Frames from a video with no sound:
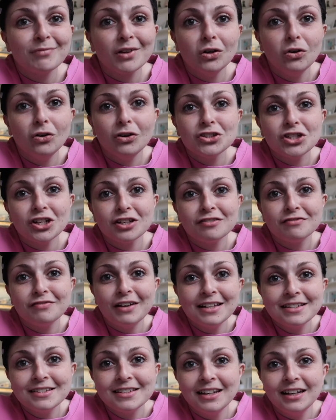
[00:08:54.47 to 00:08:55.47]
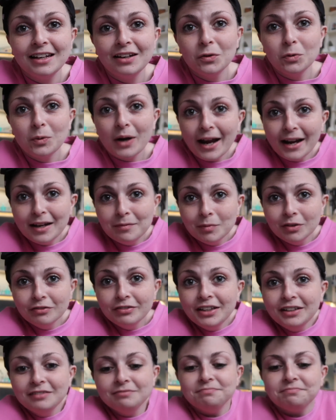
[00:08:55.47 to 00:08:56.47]
or just fancy a little game of
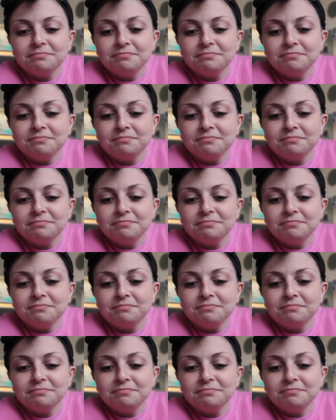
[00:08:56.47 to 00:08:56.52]
it.